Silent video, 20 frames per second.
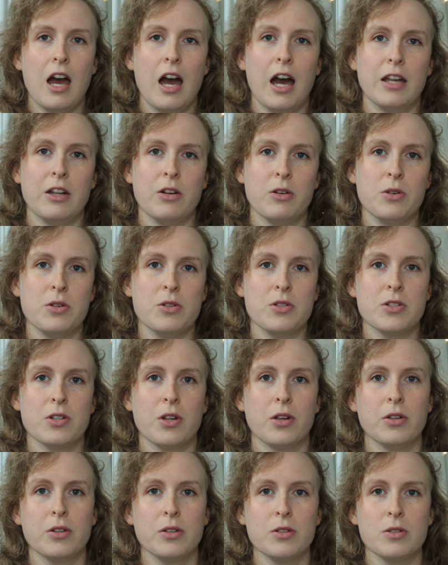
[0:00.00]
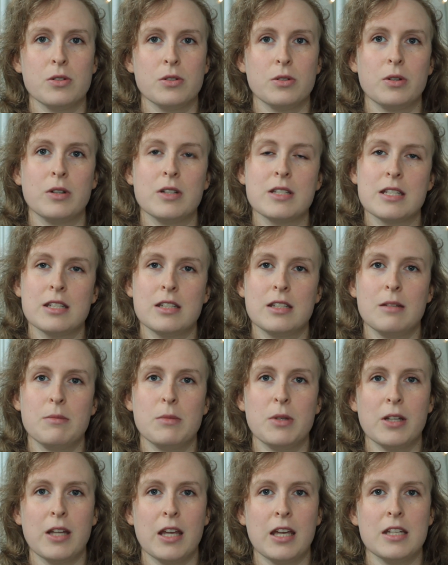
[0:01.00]
and it also
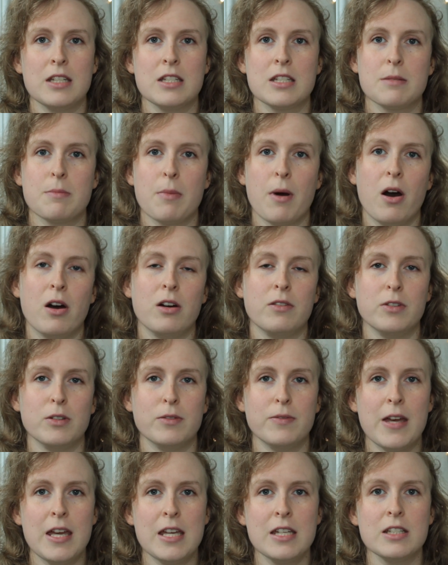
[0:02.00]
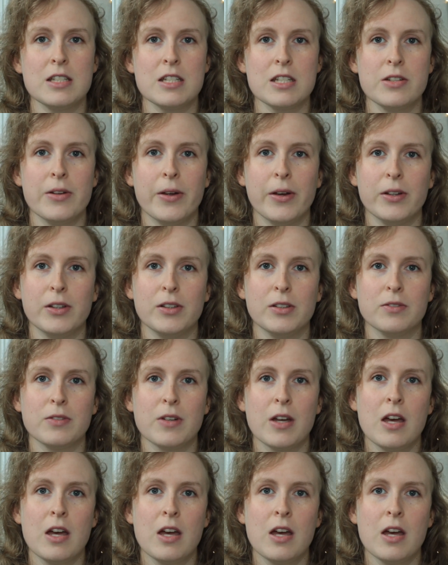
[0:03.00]
stimulates part of your vagus nerve,